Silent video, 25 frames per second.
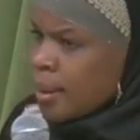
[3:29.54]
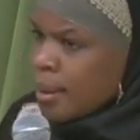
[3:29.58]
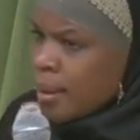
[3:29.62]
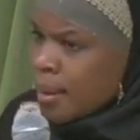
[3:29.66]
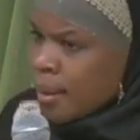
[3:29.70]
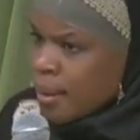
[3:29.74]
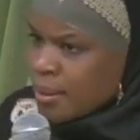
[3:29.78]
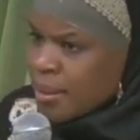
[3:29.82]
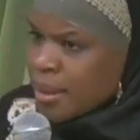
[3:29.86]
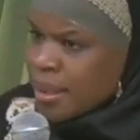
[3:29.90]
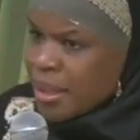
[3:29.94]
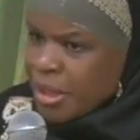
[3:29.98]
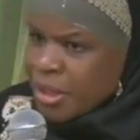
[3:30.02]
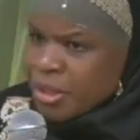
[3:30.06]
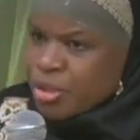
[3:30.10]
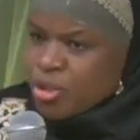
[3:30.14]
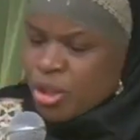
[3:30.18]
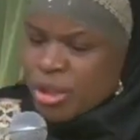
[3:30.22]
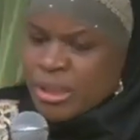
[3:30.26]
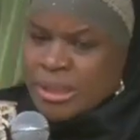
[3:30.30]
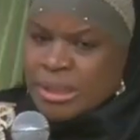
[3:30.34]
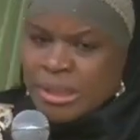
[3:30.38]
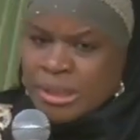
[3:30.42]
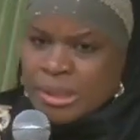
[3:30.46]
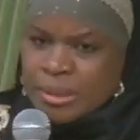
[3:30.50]
And the
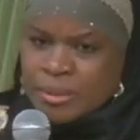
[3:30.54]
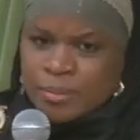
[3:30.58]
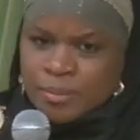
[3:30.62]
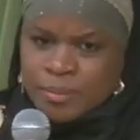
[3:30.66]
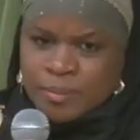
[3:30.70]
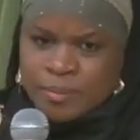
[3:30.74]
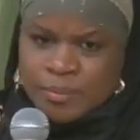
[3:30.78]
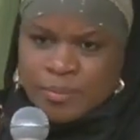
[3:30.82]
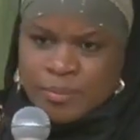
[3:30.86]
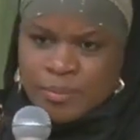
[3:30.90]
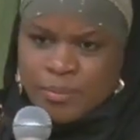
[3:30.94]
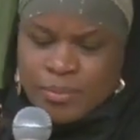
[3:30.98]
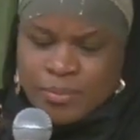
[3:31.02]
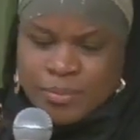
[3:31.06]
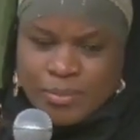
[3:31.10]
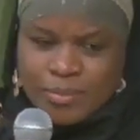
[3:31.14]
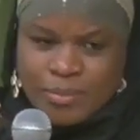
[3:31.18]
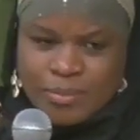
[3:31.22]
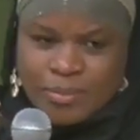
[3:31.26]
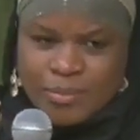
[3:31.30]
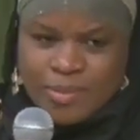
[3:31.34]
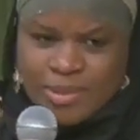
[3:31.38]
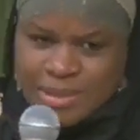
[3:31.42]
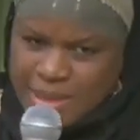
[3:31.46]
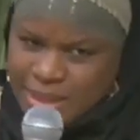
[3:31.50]
hairdresser
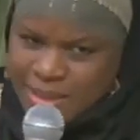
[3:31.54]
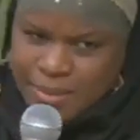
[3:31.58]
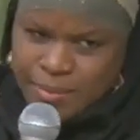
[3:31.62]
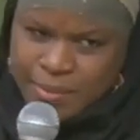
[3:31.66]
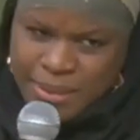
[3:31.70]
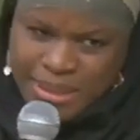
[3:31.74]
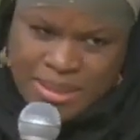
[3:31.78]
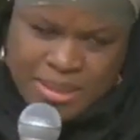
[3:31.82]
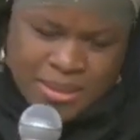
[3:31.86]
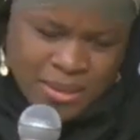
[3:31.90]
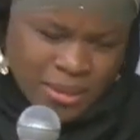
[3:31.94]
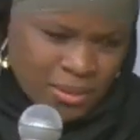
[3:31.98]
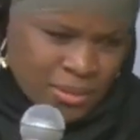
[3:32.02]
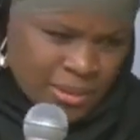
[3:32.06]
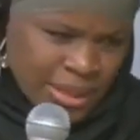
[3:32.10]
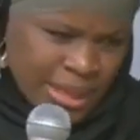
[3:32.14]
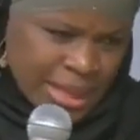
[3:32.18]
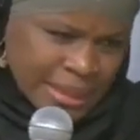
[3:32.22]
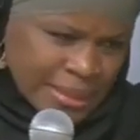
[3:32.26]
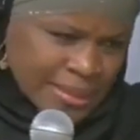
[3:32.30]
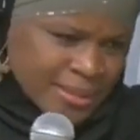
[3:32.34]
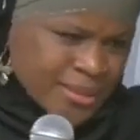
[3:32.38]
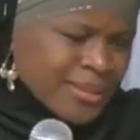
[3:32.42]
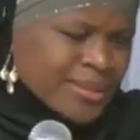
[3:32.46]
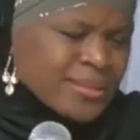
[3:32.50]
said in my southern
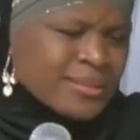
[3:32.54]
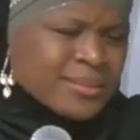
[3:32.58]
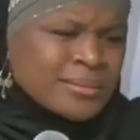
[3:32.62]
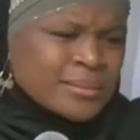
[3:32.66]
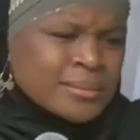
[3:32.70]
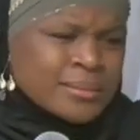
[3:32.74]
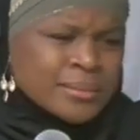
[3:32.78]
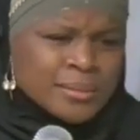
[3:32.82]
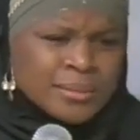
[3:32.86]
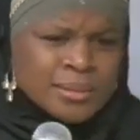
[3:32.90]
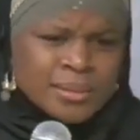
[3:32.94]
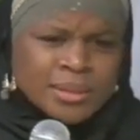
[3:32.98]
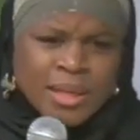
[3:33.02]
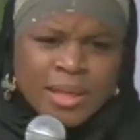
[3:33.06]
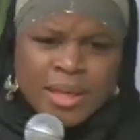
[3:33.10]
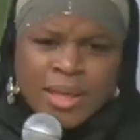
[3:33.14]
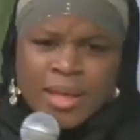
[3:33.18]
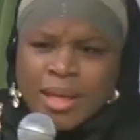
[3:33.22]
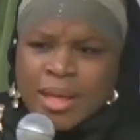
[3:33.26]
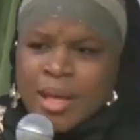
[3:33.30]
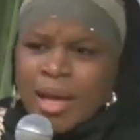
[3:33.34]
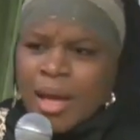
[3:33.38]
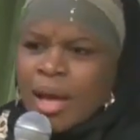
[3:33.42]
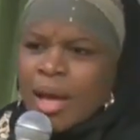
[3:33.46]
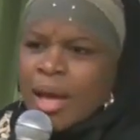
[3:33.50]
accent,
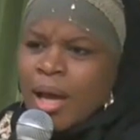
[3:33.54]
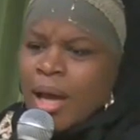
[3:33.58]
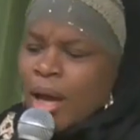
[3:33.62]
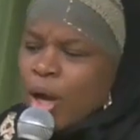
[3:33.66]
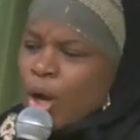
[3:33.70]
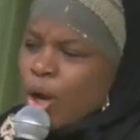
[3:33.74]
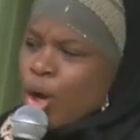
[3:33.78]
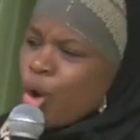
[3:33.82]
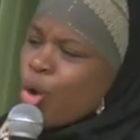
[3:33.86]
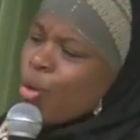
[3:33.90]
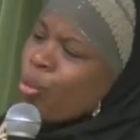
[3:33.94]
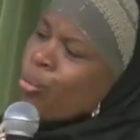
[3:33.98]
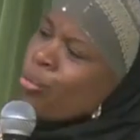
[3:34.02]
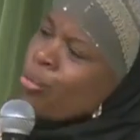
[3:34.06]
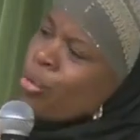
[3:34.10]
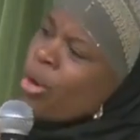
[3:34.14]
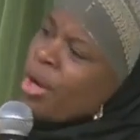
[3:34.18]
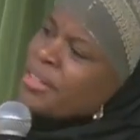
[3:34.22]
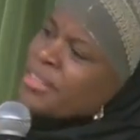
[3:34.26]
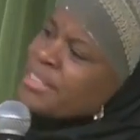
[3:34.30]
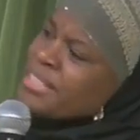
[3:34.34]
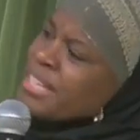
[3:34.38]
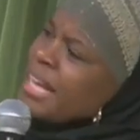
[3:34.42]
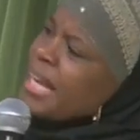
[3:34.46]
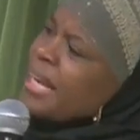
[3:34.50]
Go
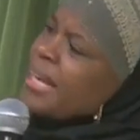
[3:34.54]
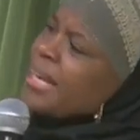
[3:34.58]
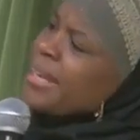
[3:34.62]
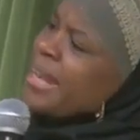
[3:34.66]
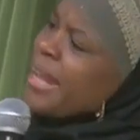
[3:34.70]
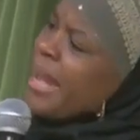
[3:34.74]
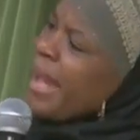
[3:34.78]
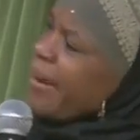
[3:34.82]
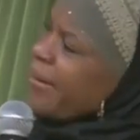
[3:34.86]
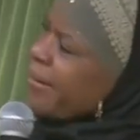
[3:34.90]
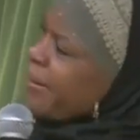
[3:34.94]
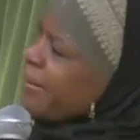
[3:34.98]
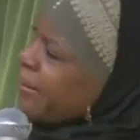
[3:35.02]
run, tell that.